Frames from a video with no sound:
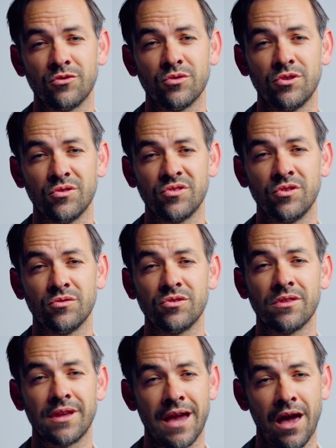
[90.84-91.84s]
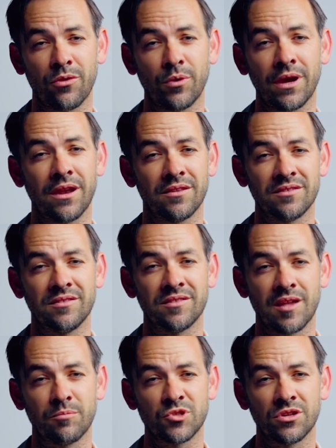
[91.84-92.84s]
introduce you to the gathering at its
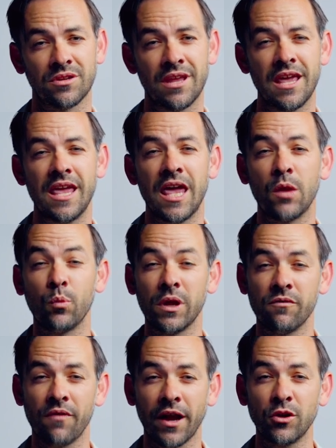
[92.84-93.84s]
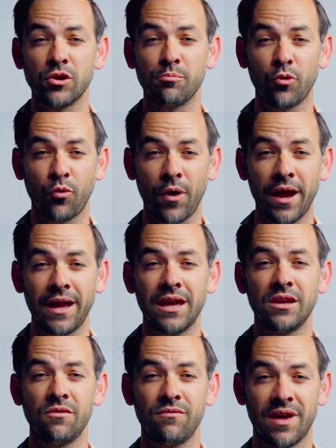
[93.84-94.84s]
inception and we invite you to
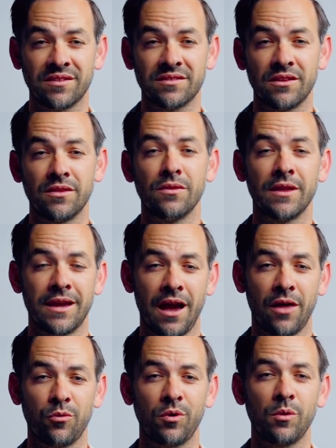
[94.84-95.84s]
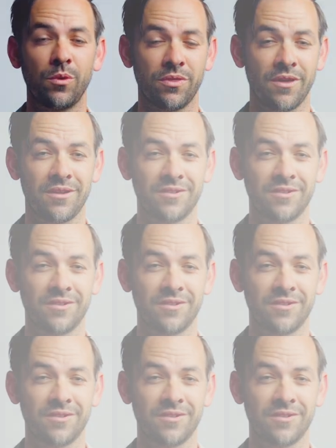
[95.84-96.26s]
pray and invest in the gathering with